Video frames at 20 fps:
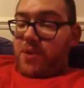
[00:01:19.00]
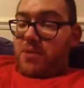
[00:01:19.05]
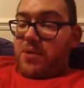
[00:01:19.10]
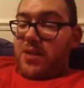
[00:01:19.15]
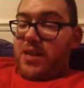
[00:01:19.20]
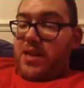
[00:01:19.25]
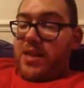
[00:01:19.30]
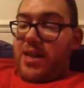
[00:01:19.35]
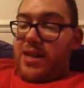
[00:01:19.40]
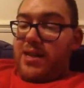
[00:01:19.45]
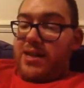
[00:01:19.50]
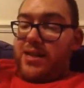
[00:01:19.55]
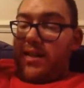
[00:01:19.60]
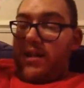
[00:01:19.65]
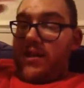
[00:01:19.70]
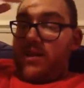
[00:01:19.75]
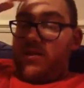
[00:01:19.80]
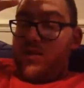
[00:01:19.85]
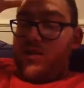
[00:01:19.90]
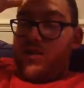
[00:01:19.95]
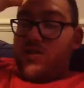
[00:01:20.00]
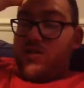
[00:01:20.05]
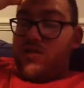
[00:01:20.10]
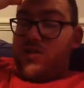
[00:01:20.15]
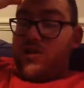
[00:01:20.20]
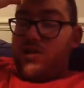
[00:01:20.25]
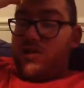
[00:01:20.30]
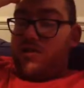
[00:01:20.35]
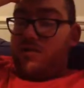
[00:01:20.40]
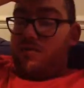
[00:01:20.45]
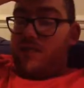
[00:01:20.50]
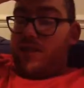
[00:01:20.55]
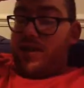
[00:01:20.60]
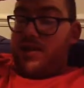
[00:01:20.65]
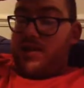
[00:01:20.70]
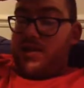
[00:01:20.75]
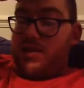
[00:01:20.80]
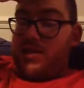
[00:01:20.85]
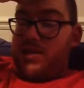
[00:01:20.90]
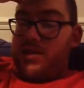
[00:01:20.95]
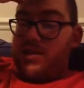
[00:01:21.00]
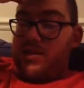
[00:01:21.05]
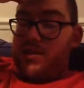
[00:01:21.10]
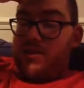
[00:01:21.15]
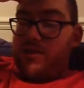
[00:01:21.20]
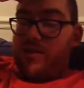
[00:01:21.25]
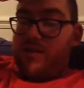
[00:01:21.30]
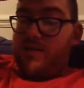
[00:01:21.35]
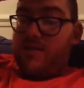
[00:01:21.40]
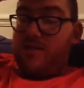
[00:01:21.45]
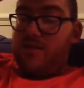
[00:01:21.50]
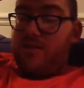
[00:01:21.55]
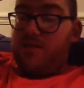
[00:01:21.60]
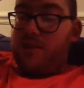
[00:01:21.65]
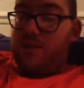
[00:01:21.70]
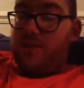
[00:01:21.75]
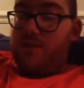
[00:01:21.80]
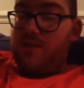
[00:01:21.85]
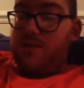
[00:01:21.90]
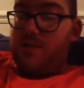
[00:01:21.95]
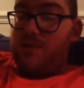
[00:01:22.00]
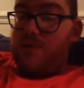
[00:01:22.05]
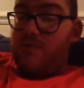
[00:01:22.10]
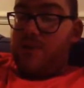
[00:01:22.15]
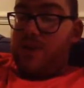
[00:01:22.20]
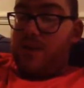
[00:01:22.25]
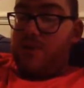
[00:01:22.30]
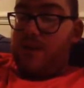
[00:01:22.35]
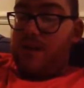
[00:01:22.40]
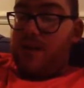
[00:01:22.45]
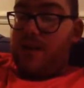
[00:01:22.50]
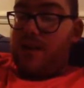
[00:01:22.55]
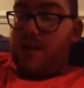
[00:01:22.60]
We then had the other traditional match, Survivor Series match between Ryback,